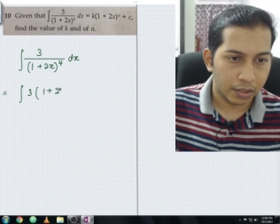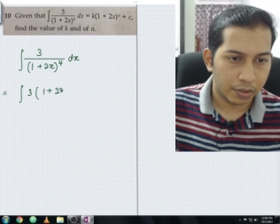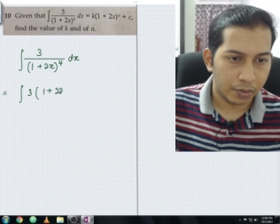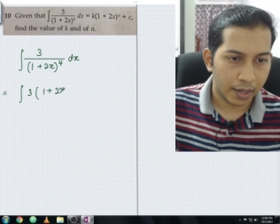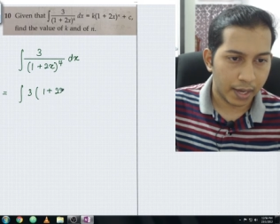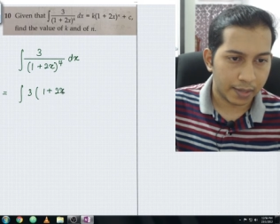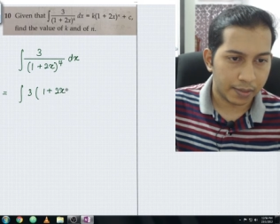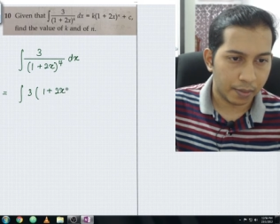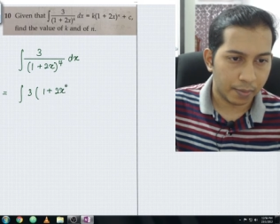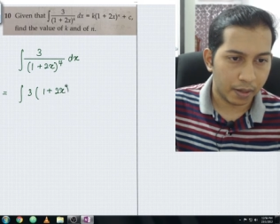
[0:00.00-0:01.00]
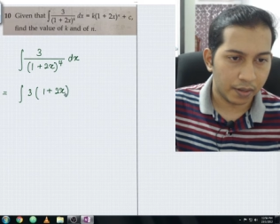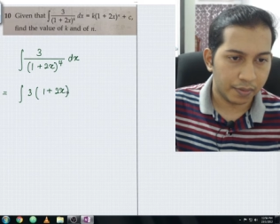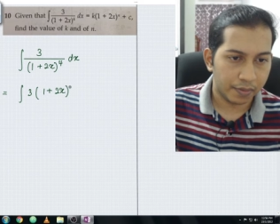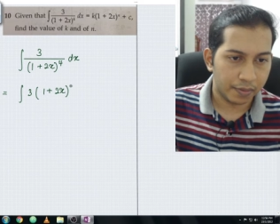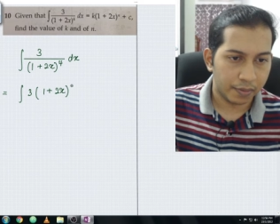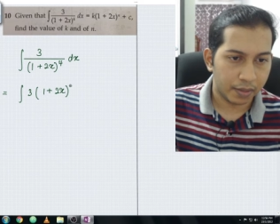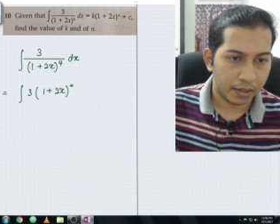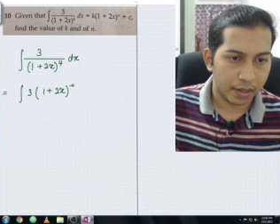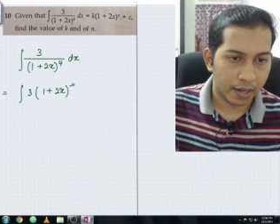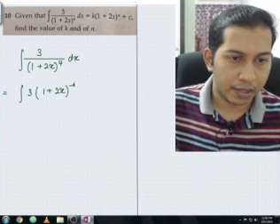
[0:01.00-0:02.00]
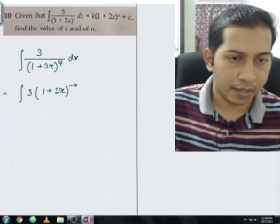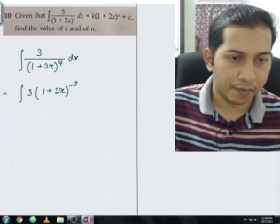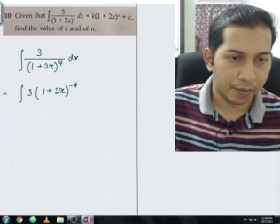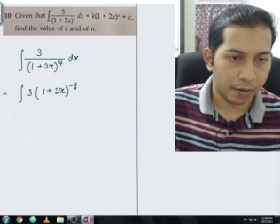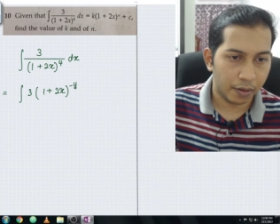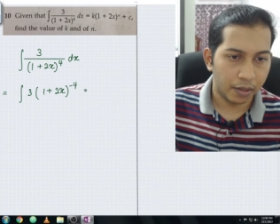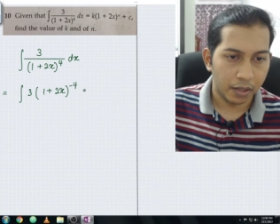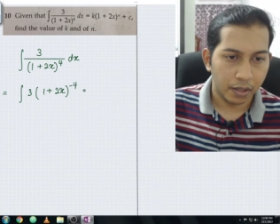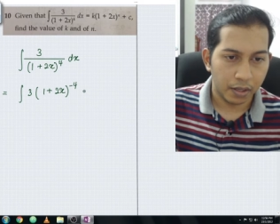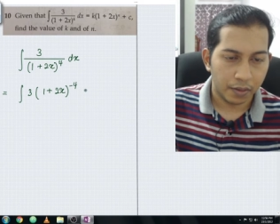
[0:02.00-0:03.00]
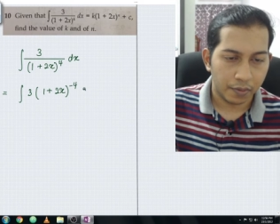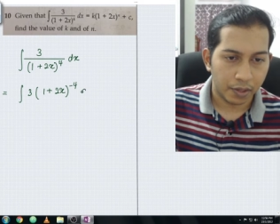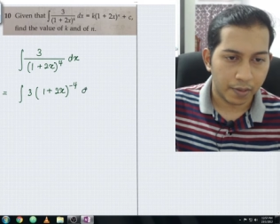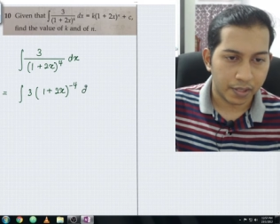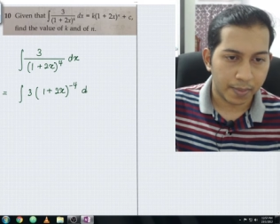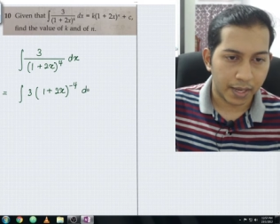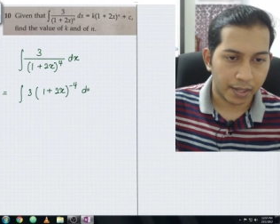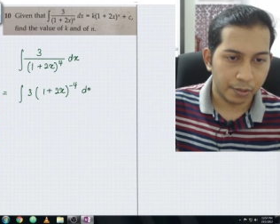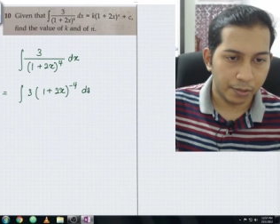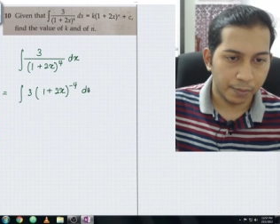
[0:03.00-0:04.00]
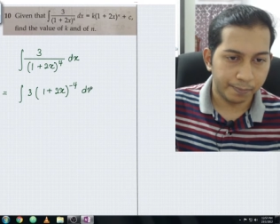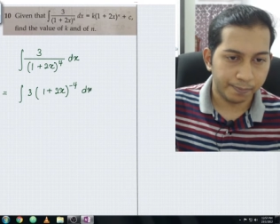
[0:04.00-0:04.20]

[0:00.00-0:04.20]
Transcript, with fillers: 2x to the power of negative 4 with respect to